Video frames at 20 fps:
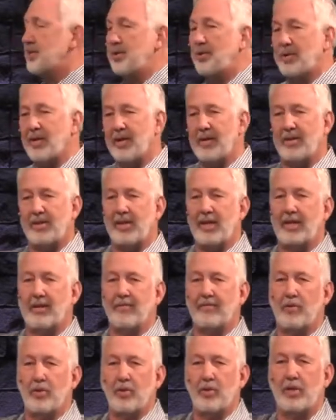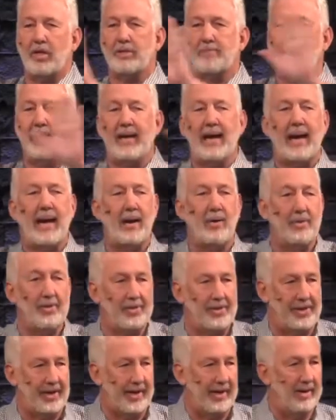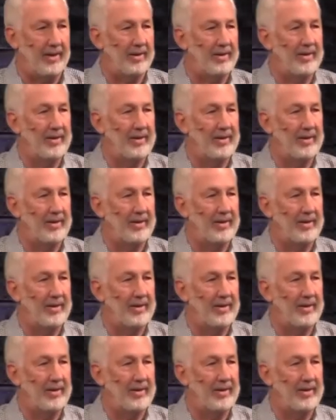You kind of think of glory as being out there.